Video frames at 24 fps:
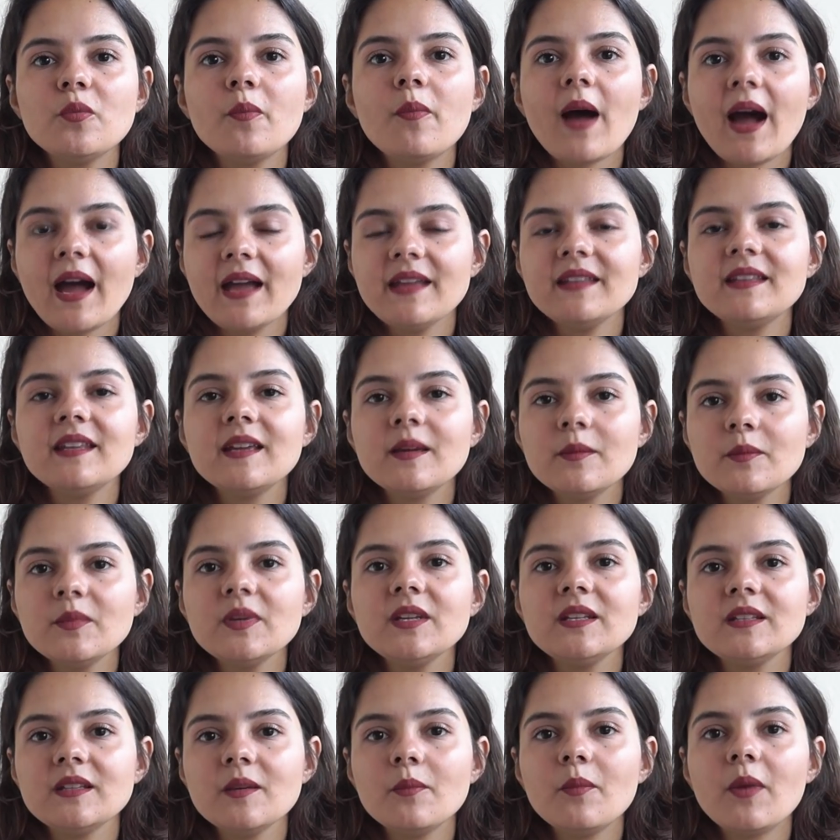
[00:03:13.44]
buy them
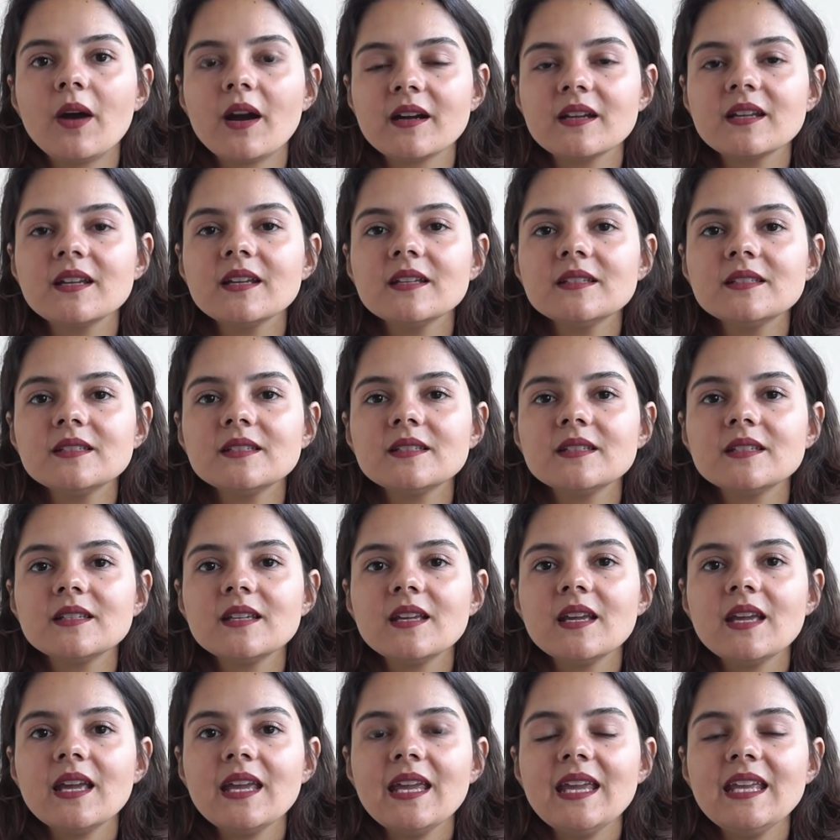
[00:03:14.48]
in the market,
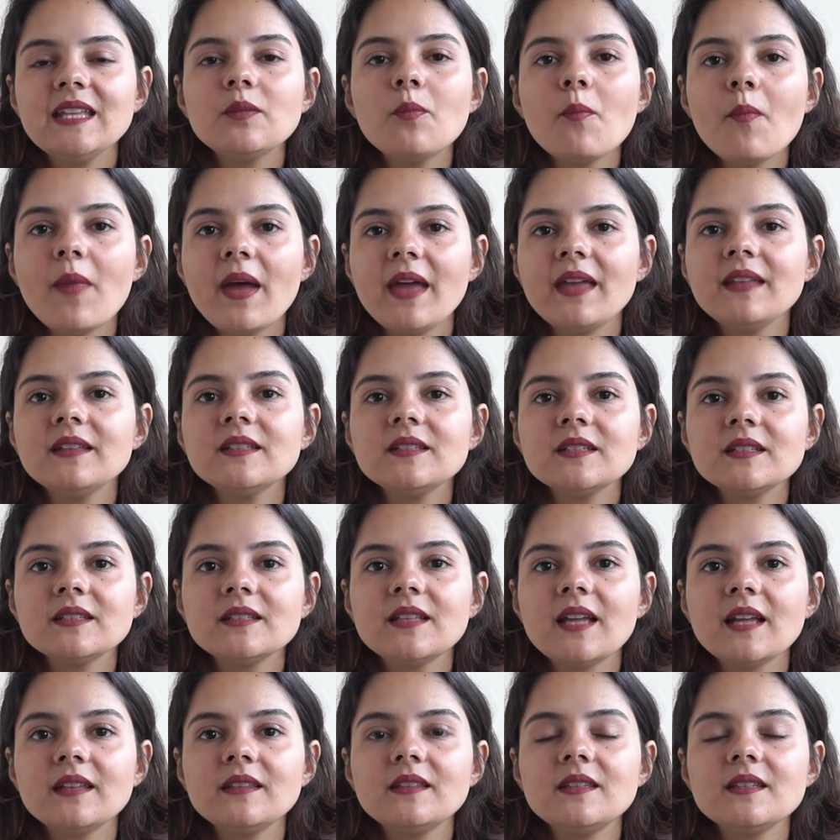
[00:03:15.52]
it meant
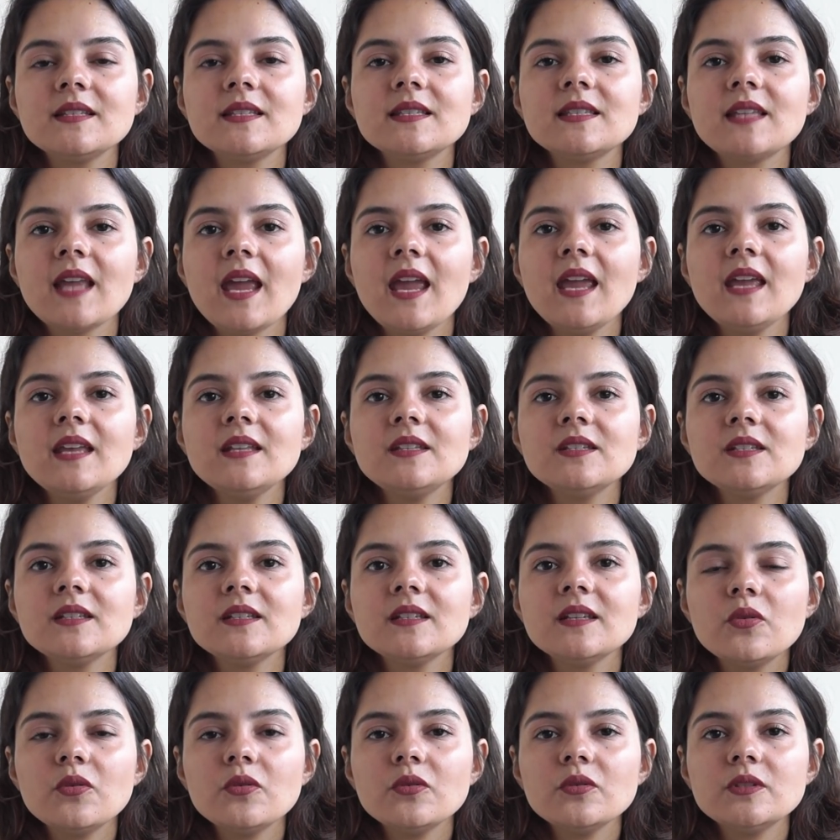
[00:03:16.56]
that the state
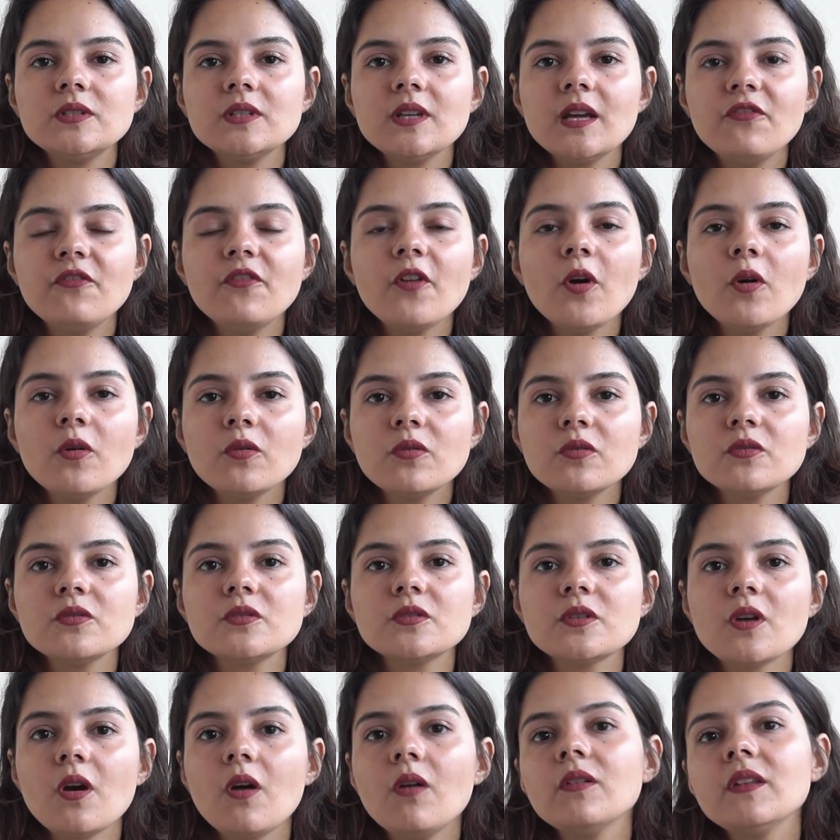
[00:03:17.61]
could
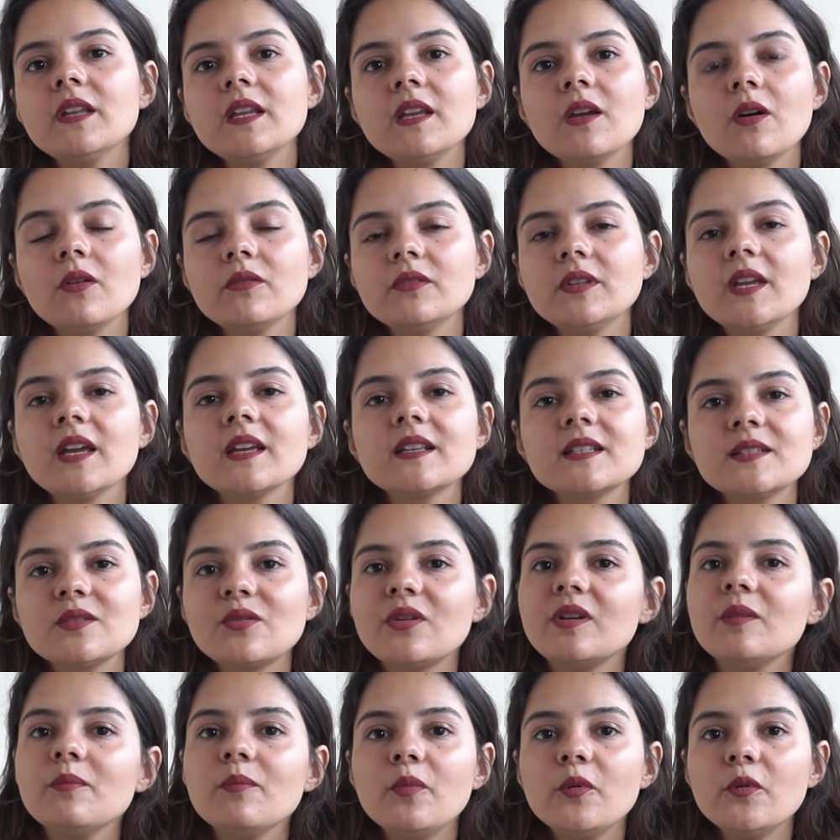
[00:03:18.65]
focus only on the
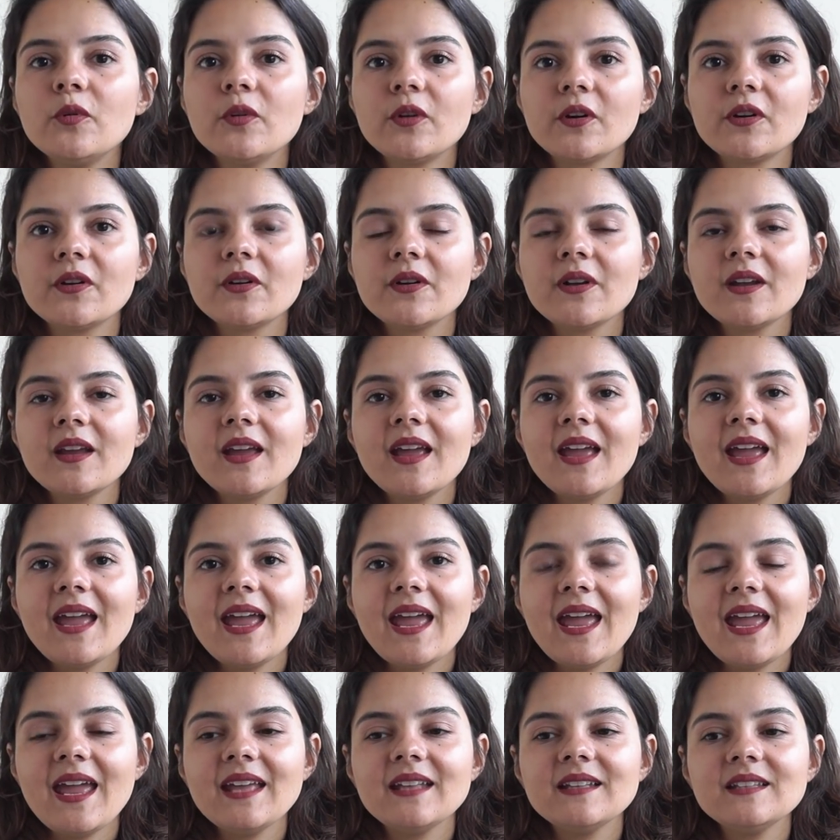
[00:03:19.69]
extreme poor.
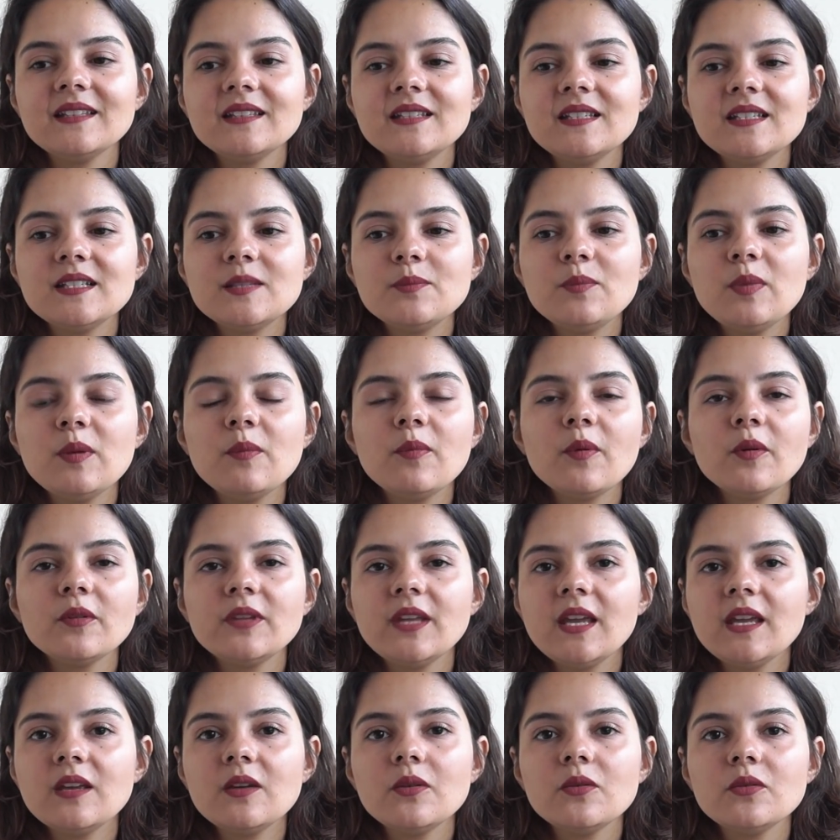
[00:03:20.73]
And these people,
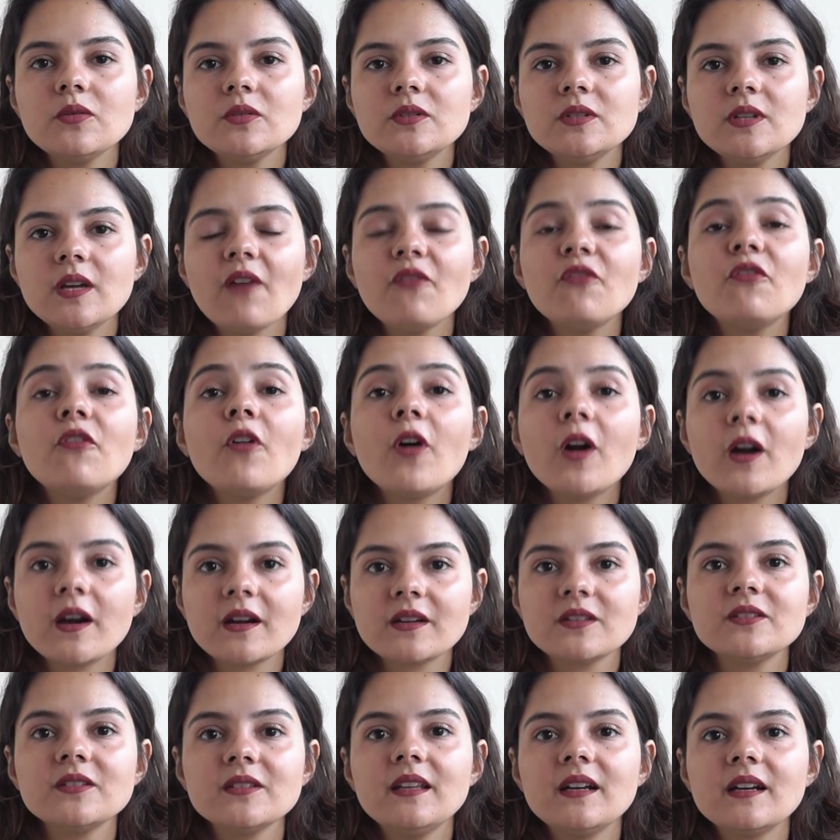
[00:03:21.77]
they could
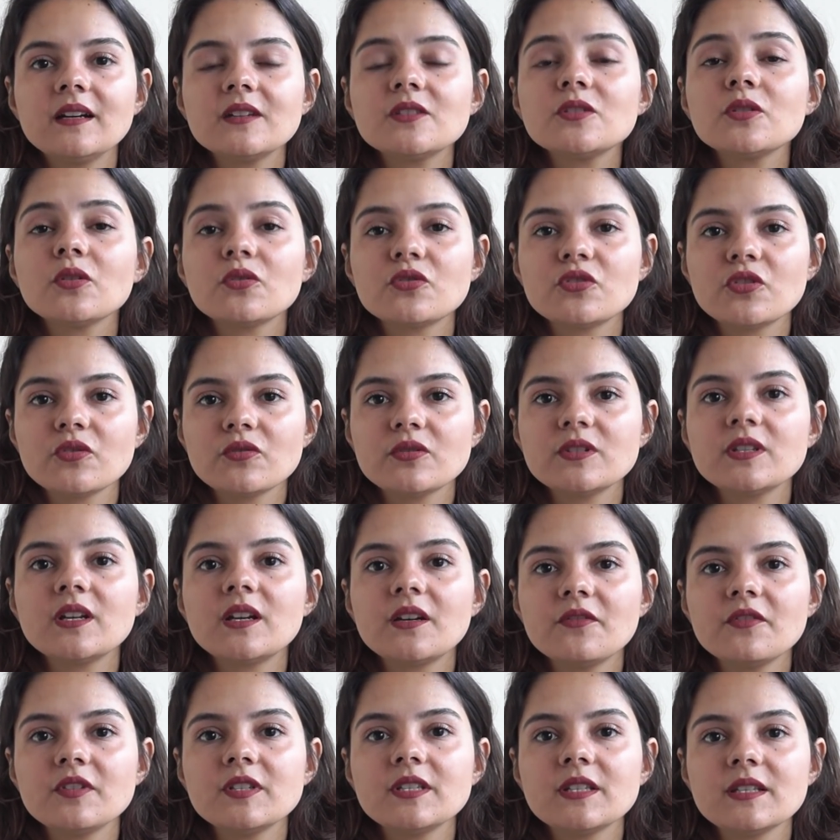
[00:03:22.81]
afford their social
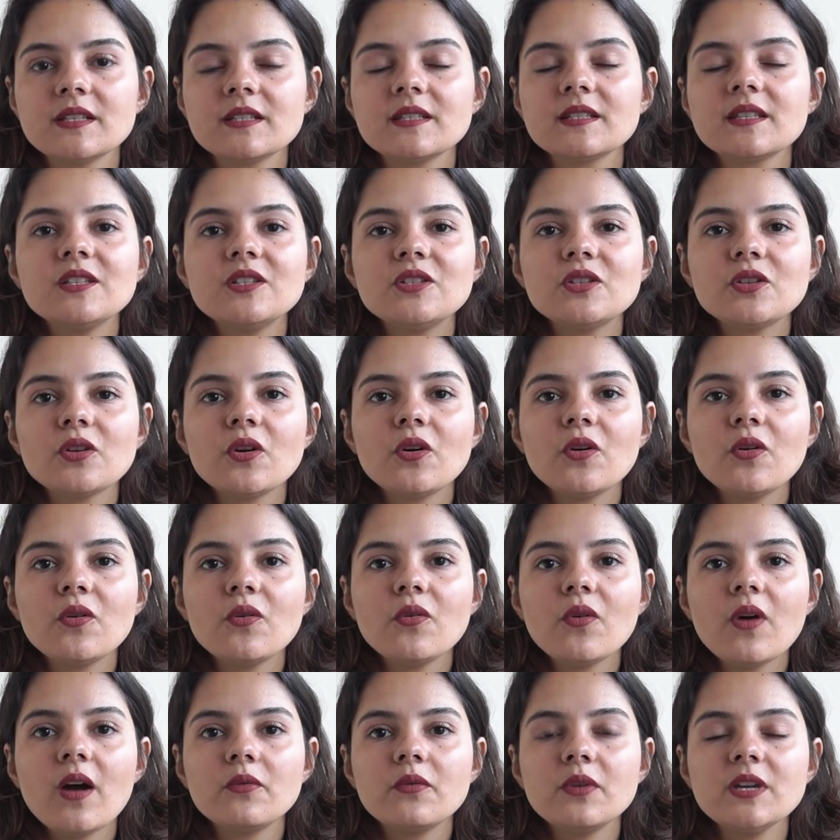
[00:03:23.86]
services.
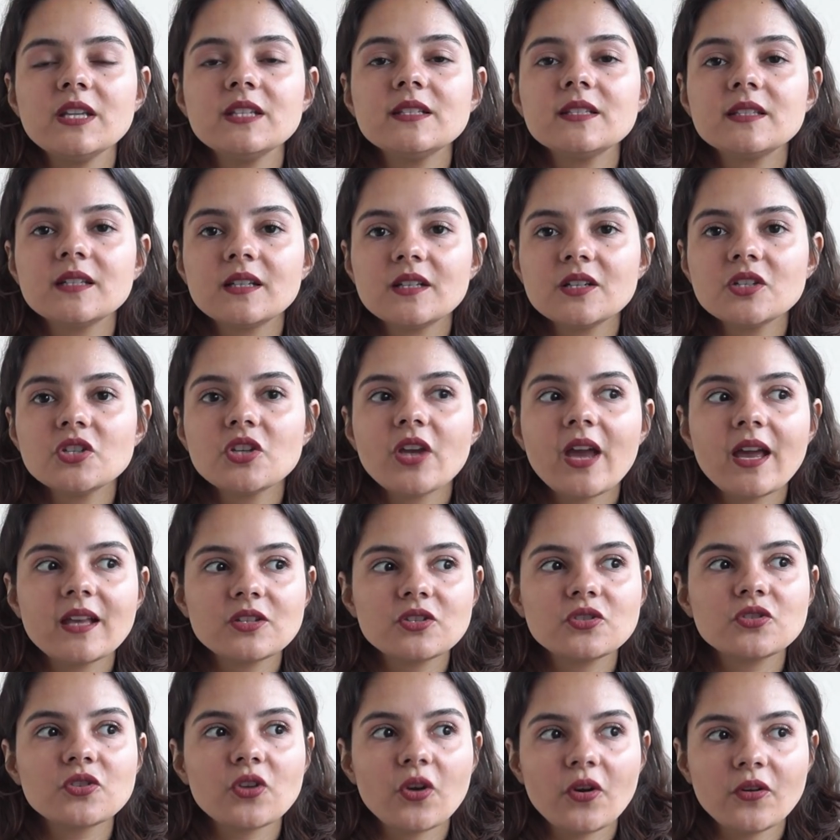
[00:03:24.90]
So research
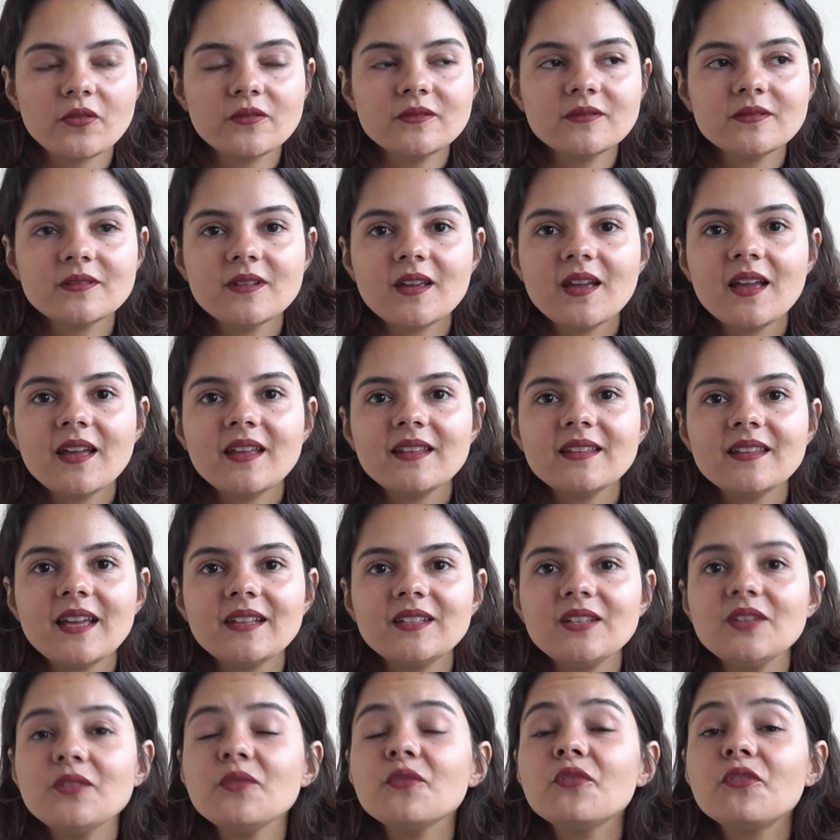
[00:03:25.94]
has shown
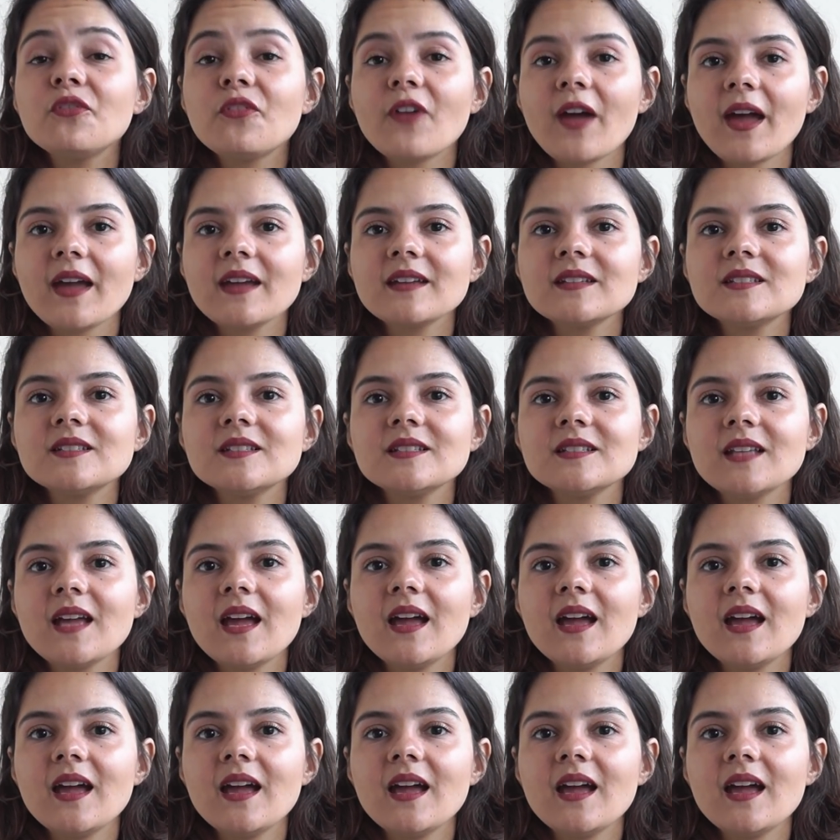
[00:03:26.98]
that in fact,